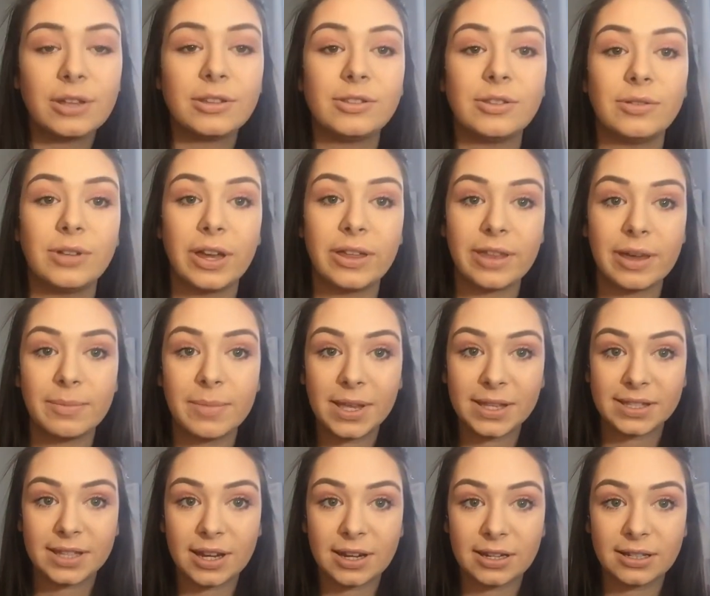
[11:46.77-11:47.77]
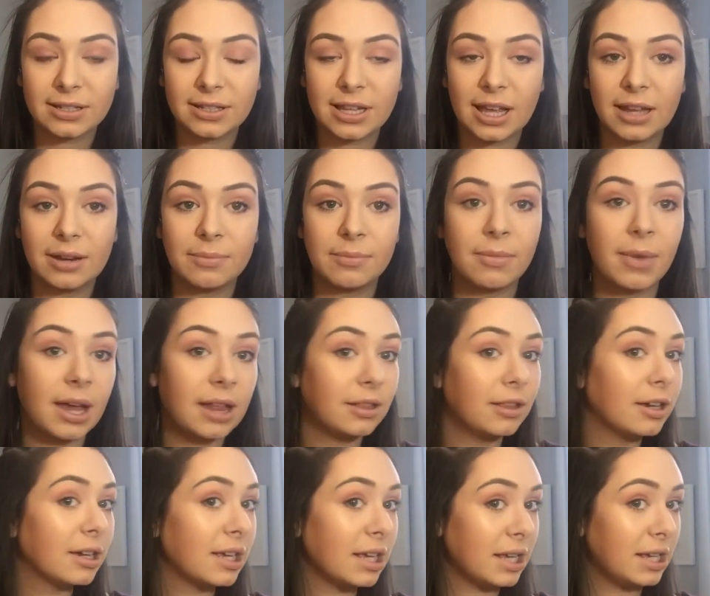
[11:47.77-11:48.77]
So now that mascara is done, my
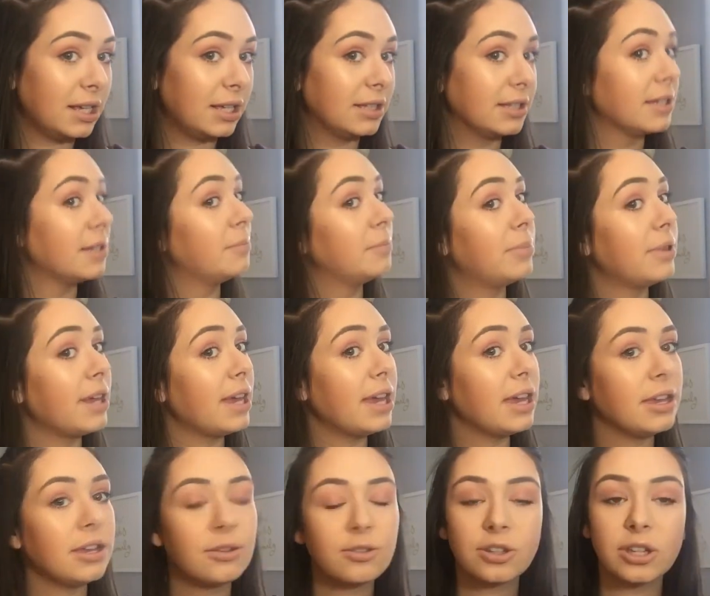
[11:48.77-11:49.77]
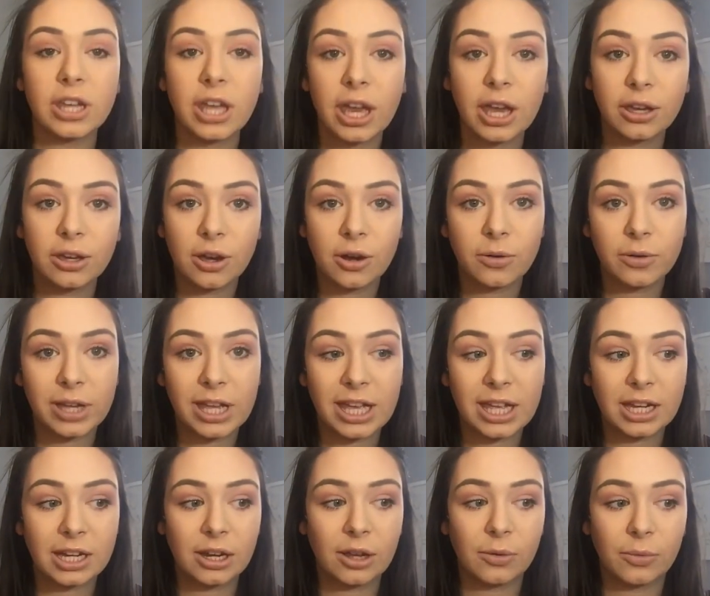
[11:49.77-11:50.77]
look is complete. Usually I go
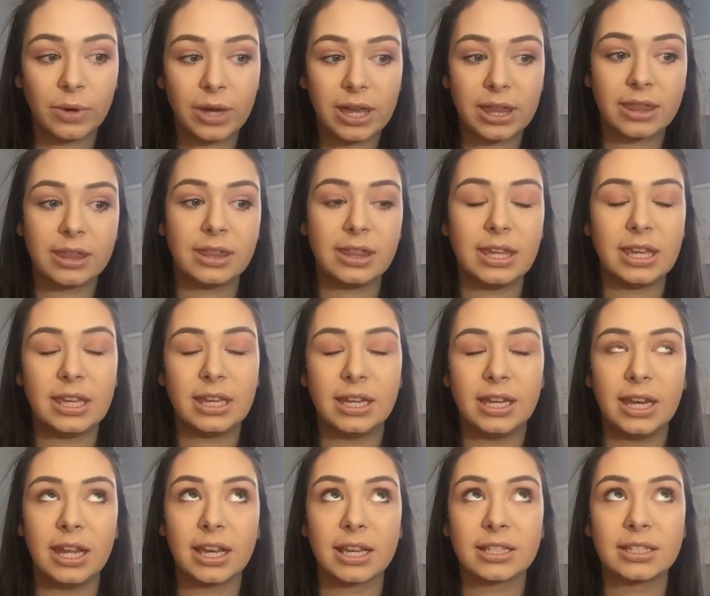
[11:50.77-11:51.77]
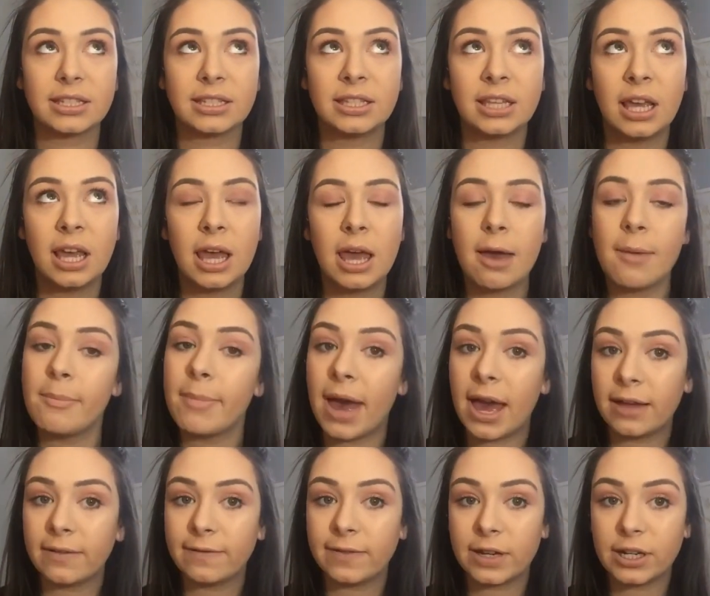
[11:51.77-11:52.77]
in with the NYX
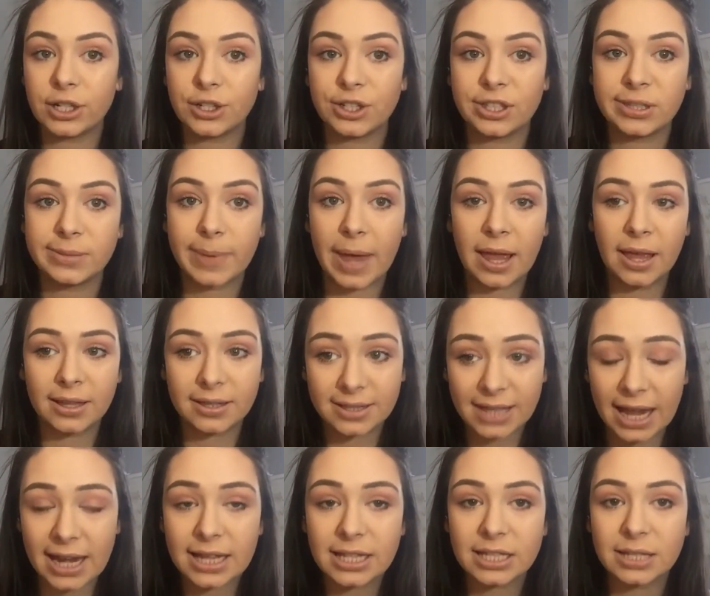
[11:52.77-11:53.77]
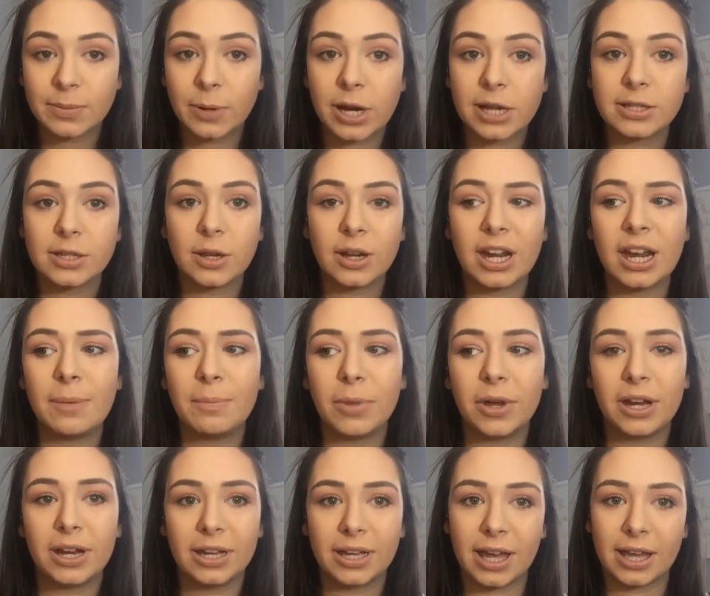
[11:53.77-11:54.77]
Matte Finish Setting Spray,
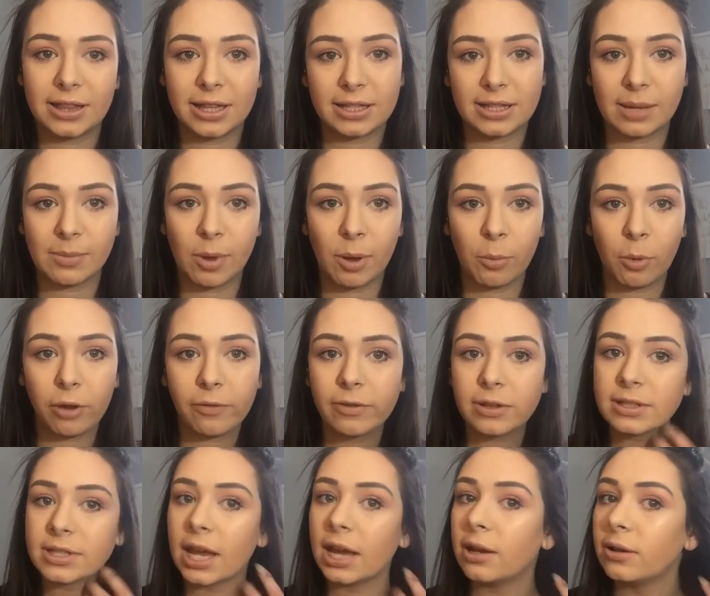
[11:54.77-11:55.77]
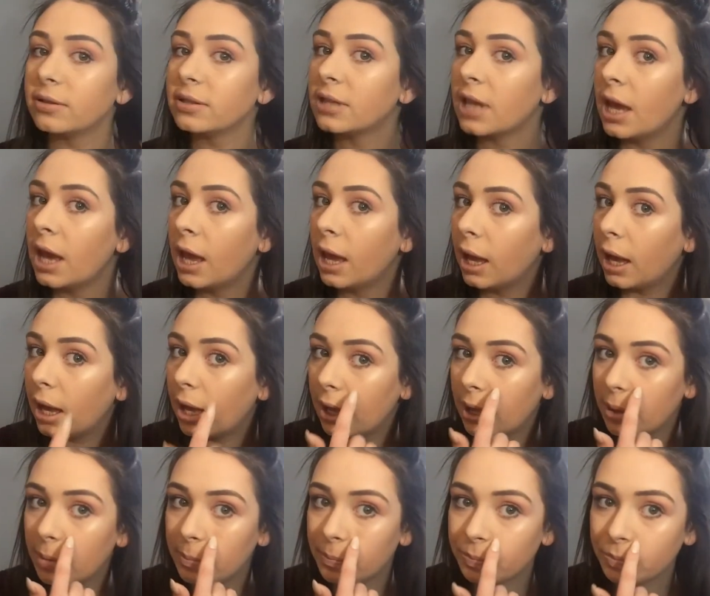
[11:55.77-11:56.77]
but again, that's at my boyfriend's house.
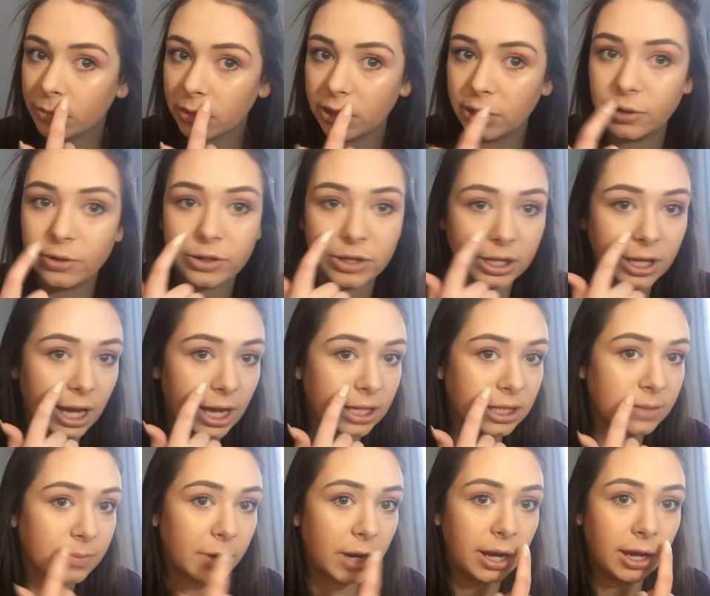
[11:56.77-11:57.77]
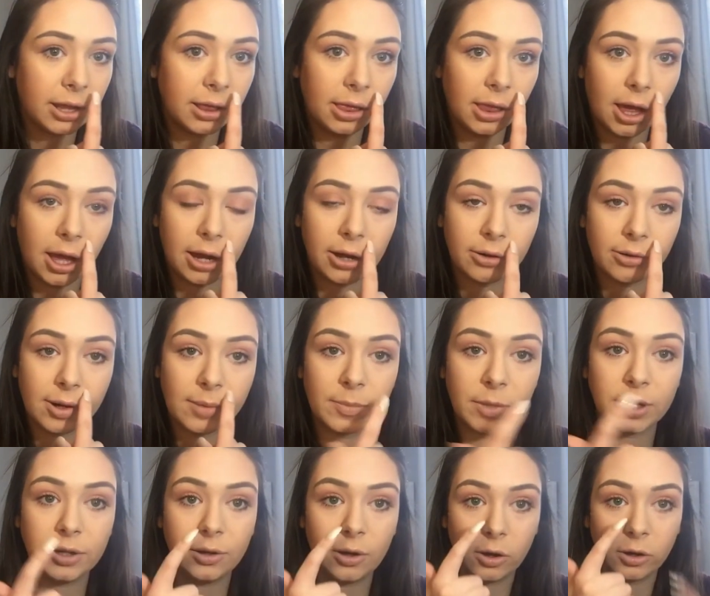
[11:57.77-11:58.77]
Usually I spray a lot around
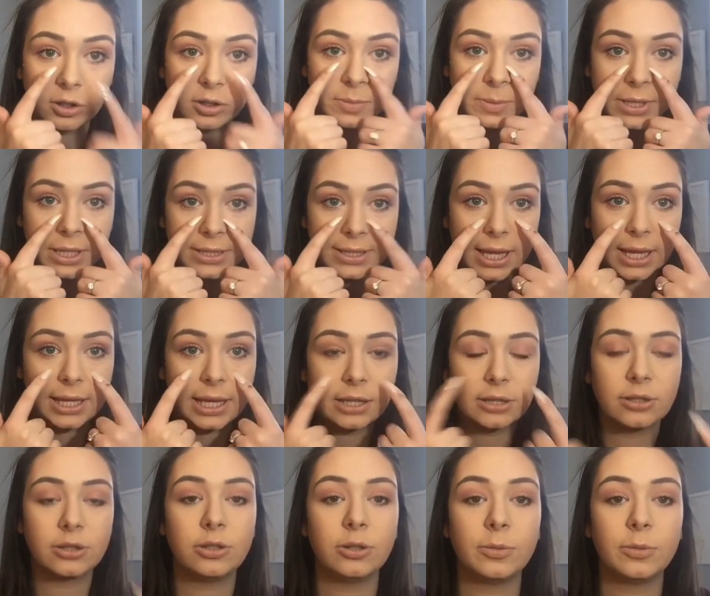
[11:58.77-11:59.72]
my nose because I get